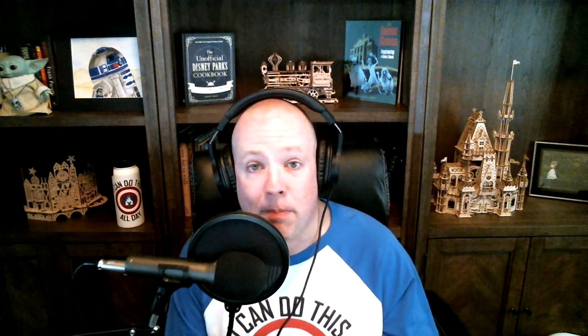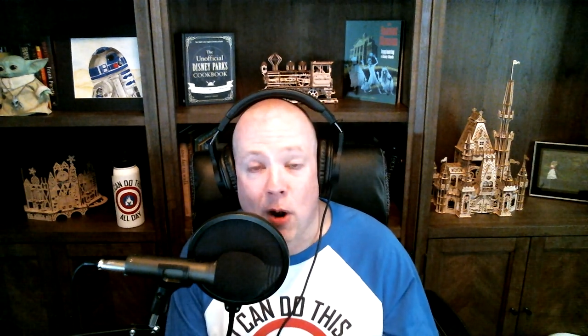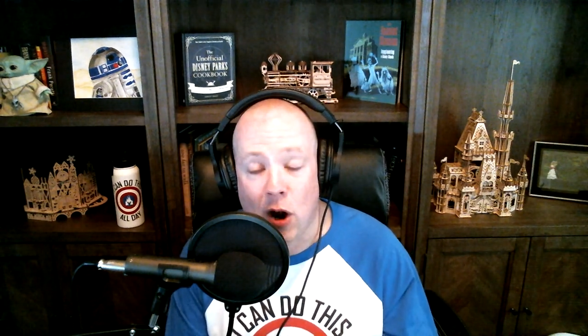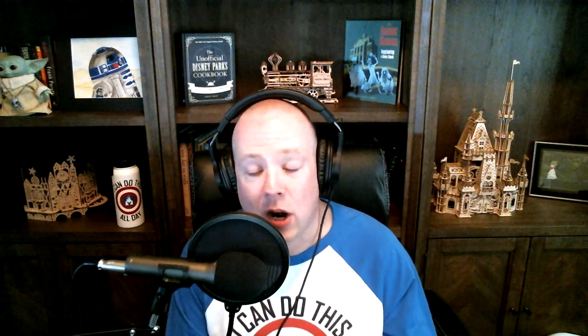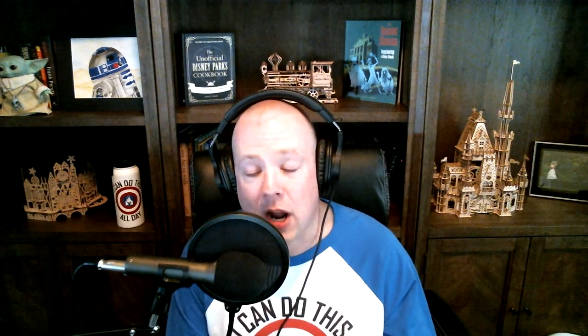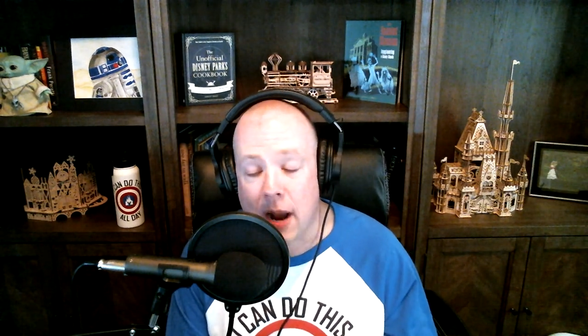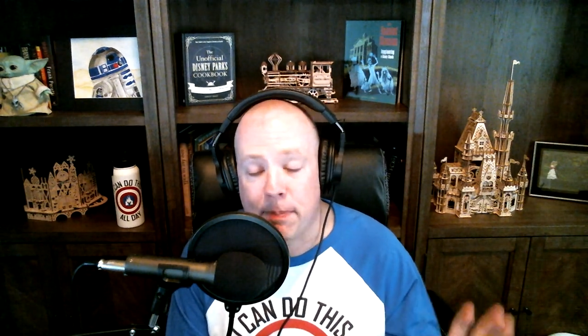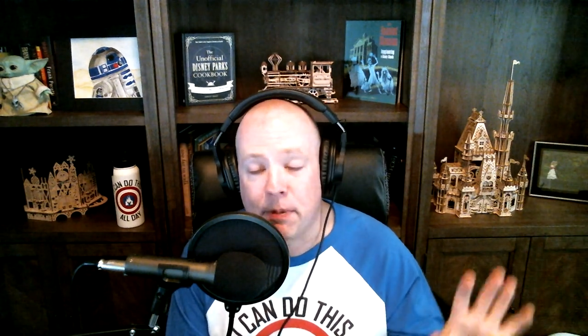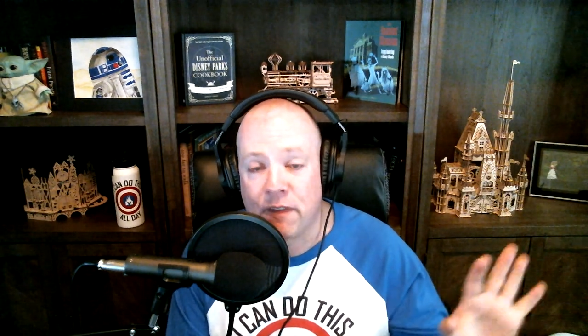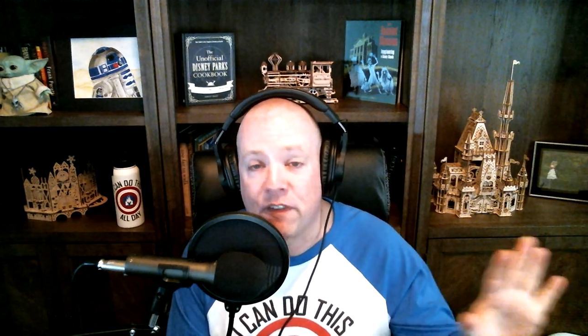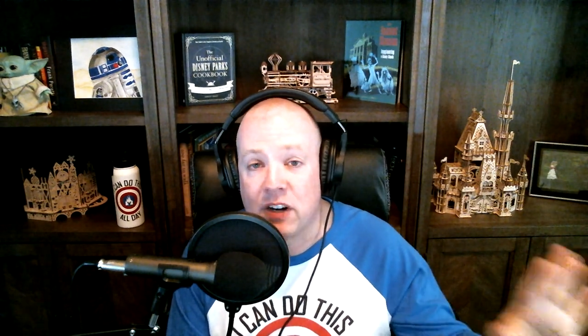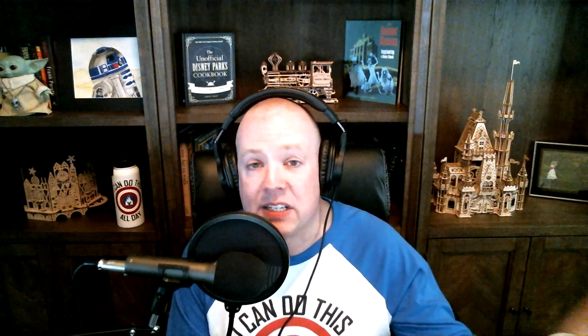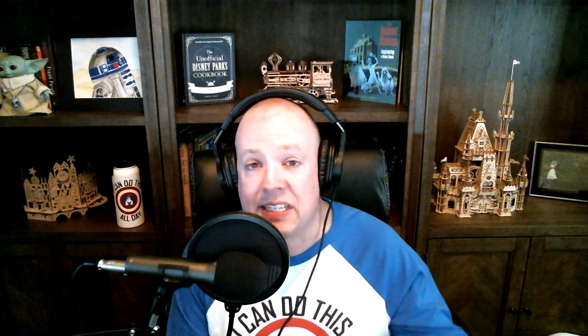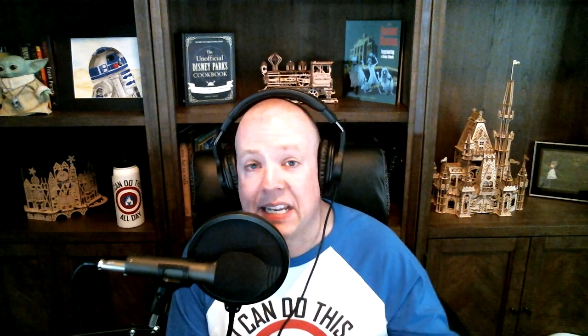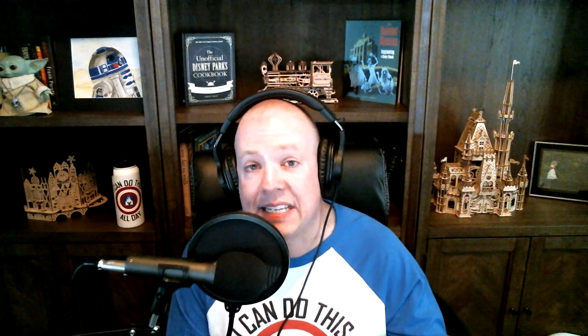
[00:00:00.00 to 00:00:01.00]
Park Hopper
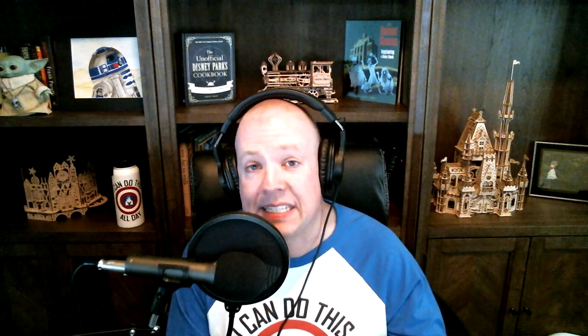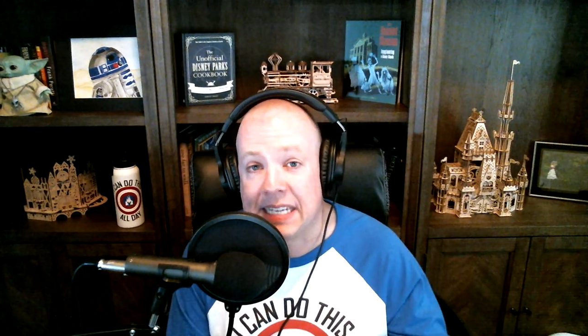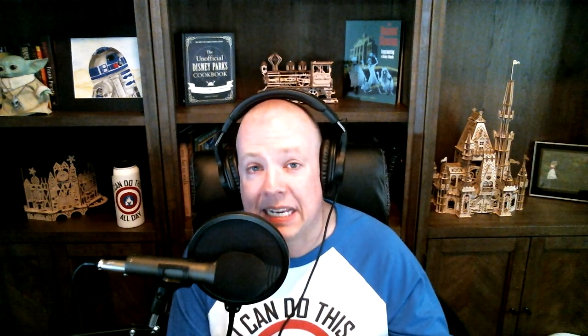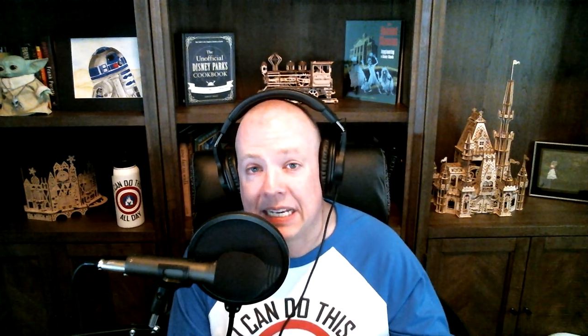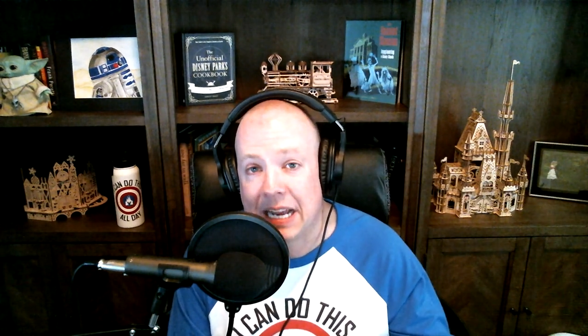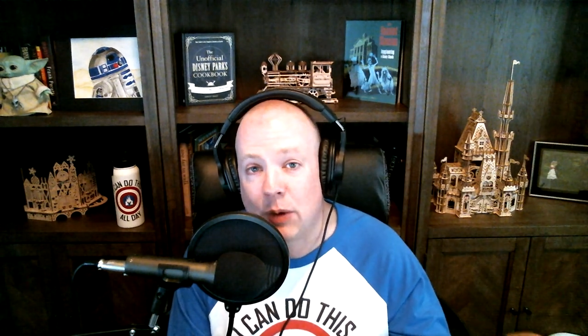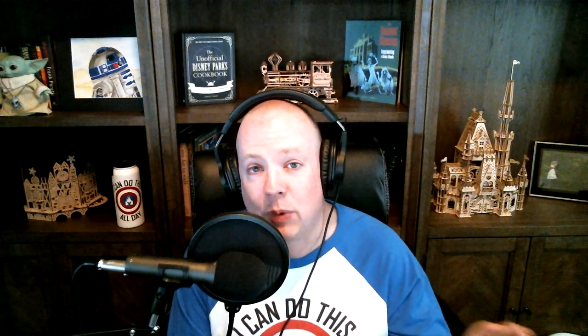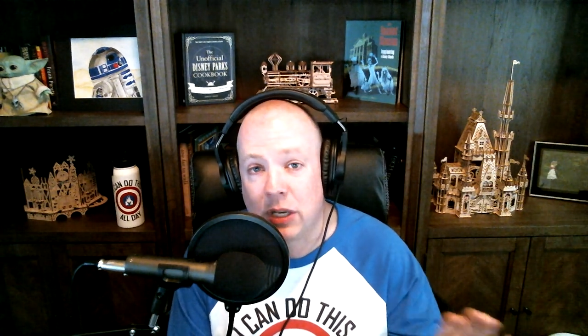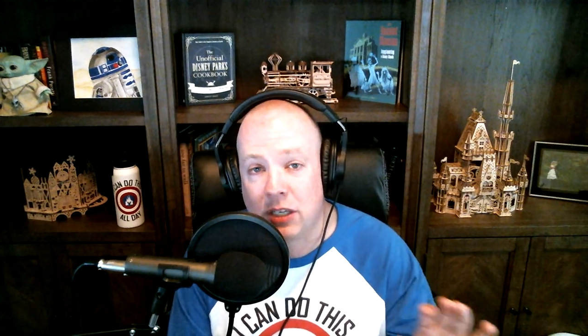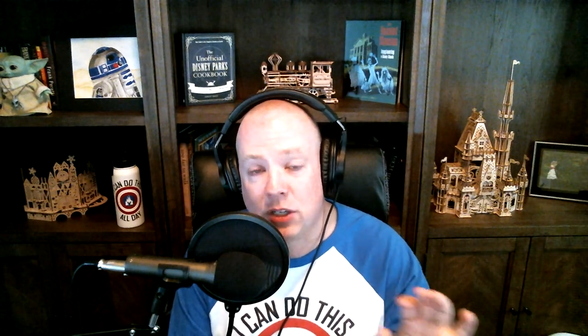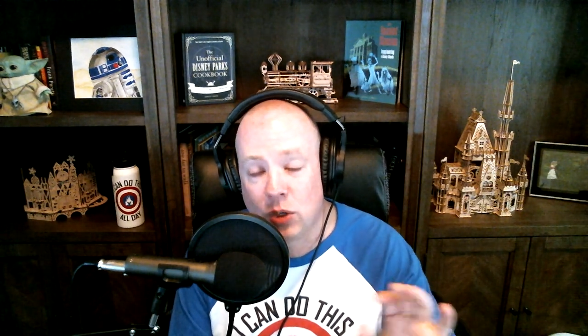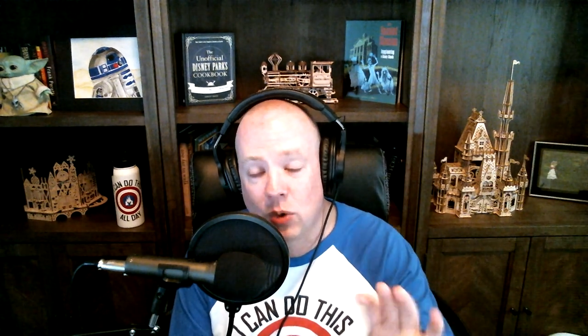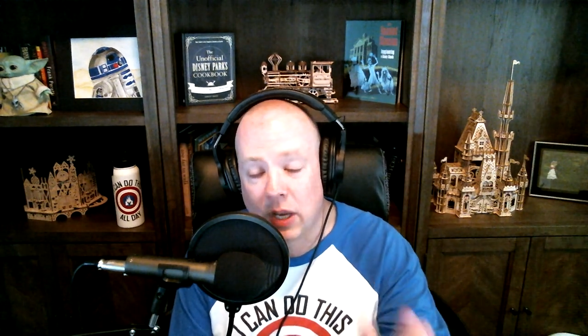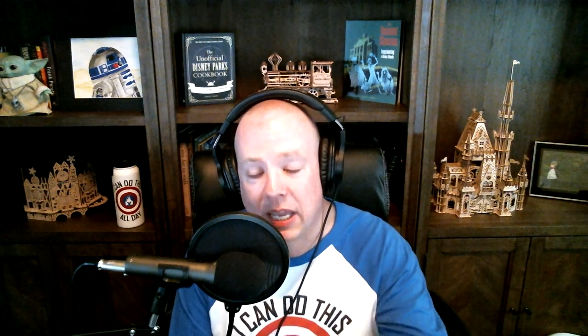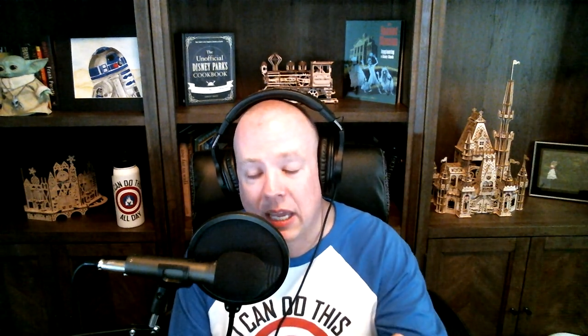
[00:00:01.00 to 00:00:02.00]
for Disney. Now, we
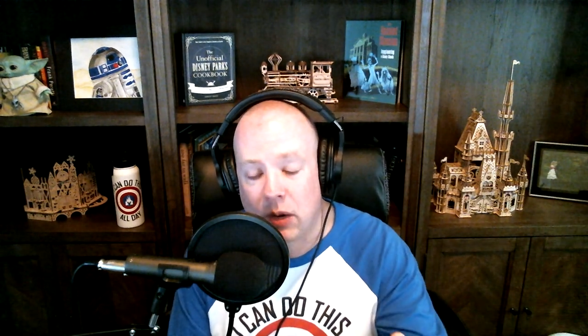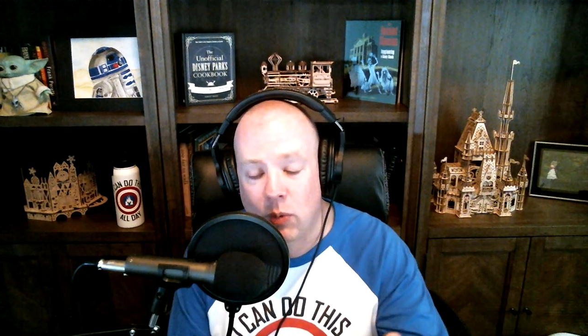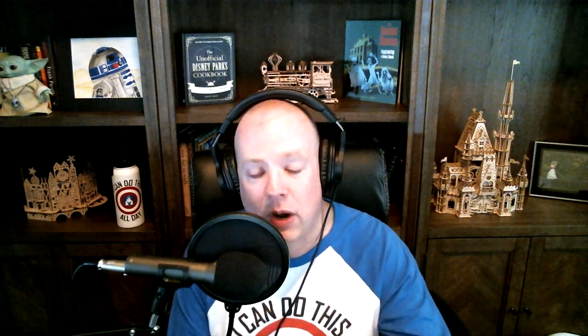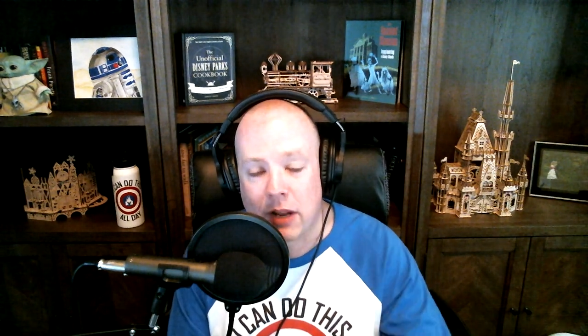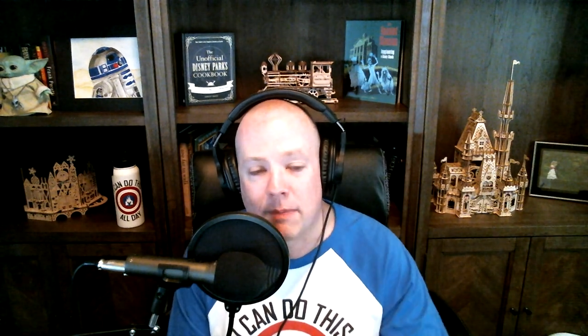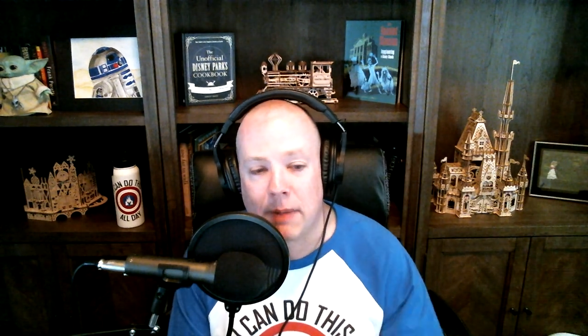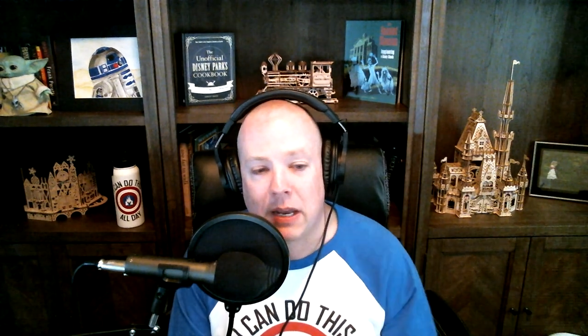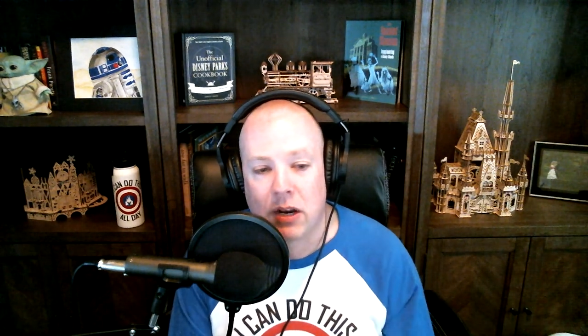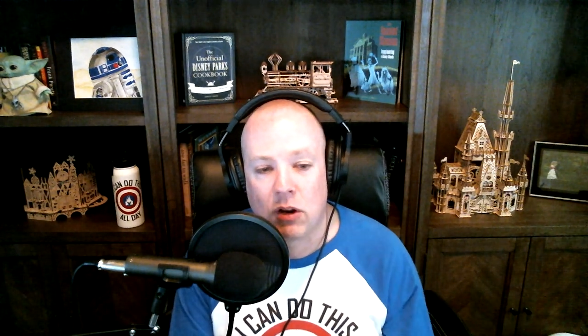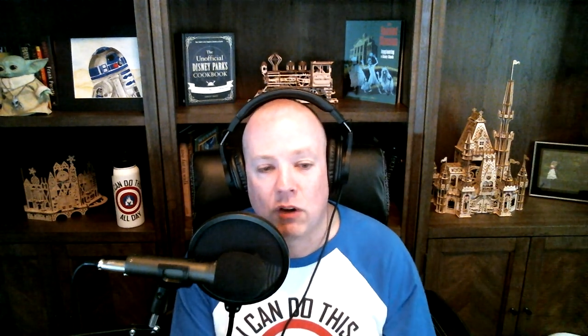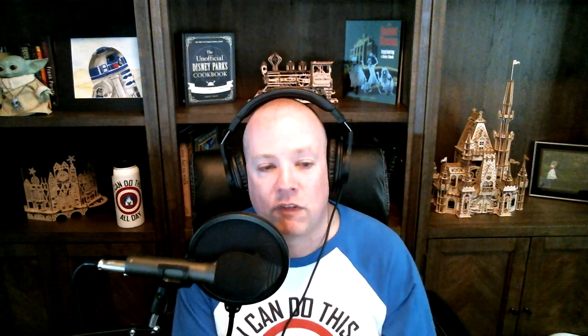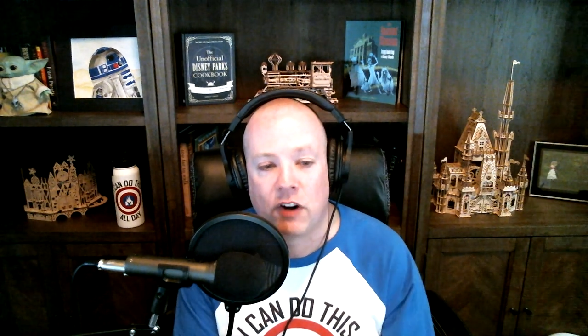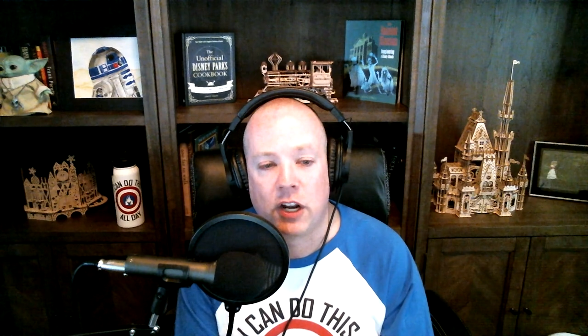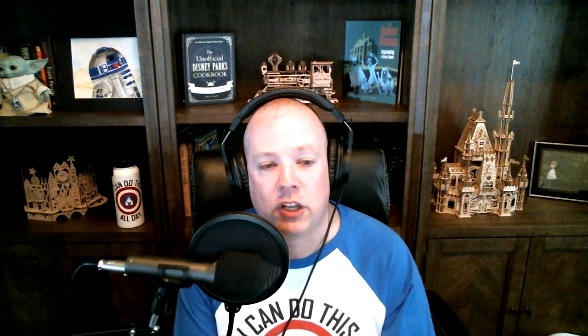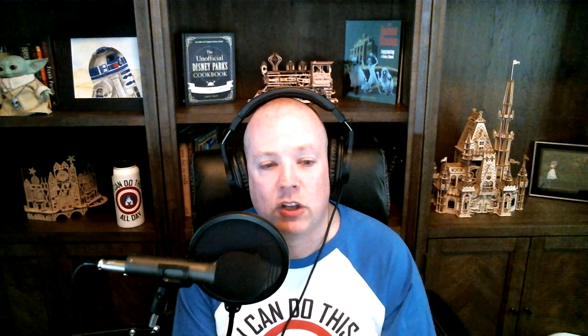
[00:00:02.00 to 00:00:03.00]
do again recommend it
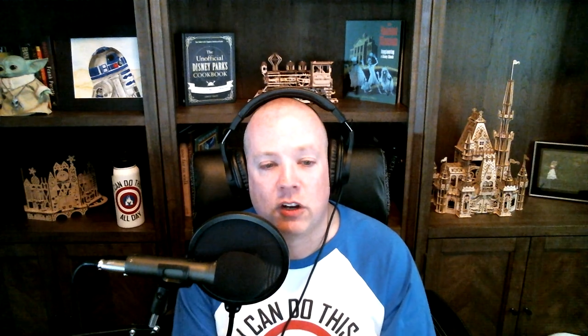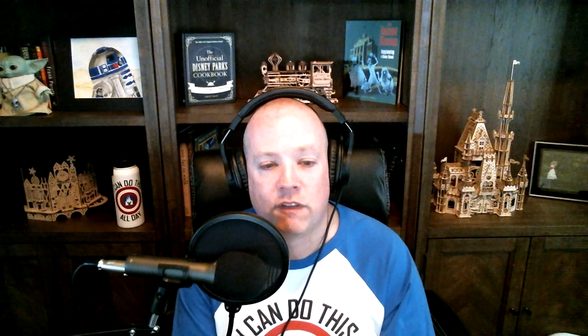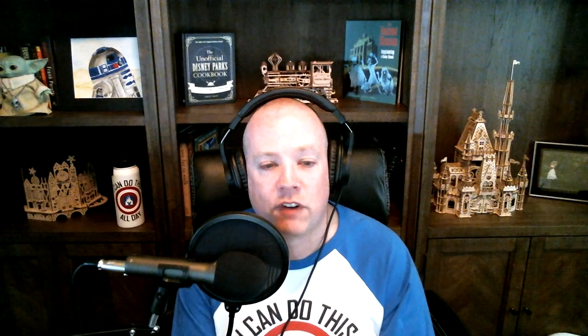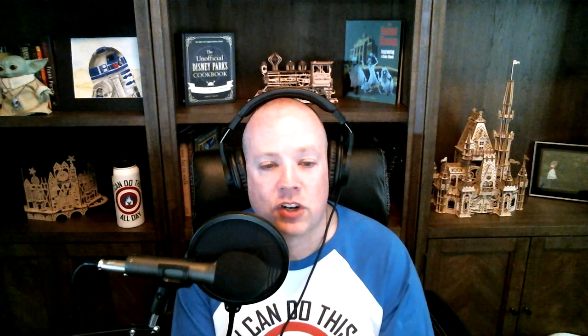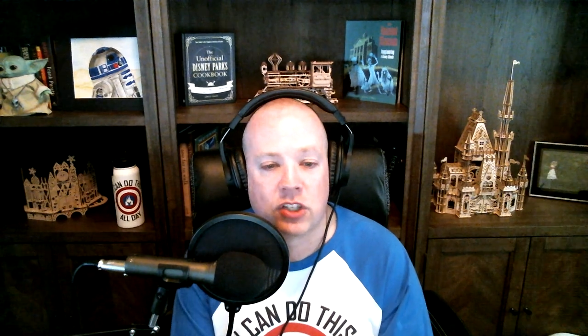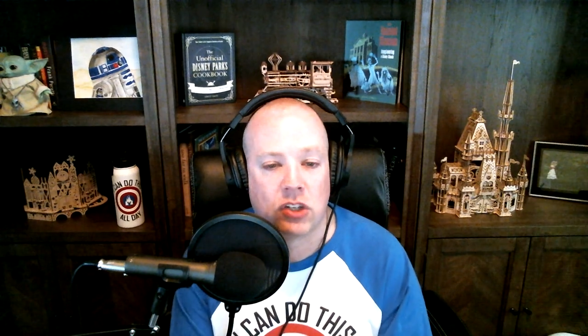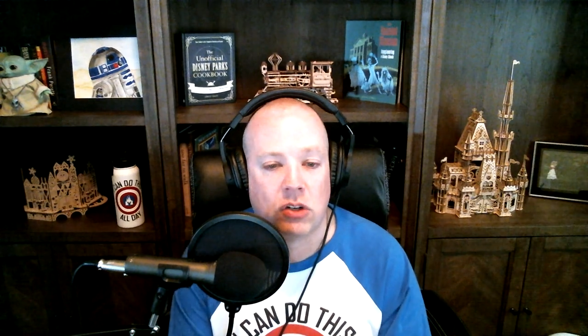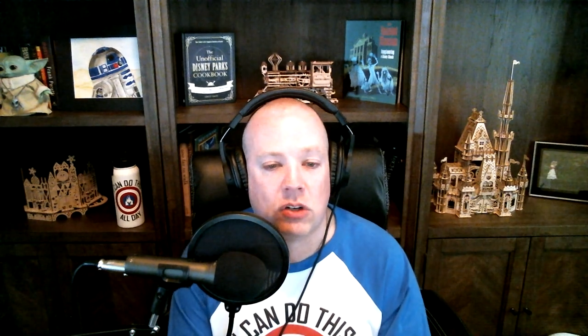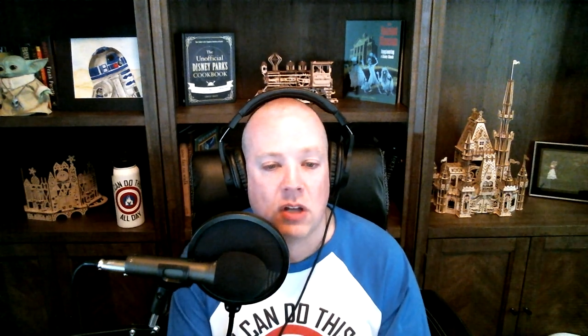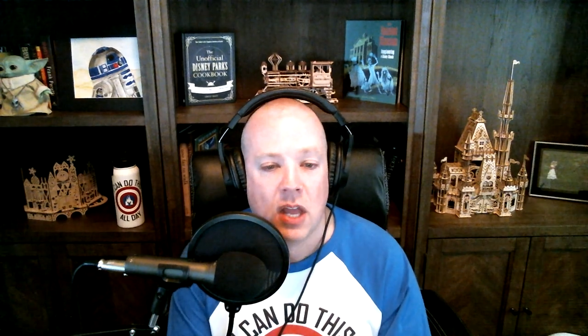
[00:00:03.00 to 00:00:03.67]
over at Universal.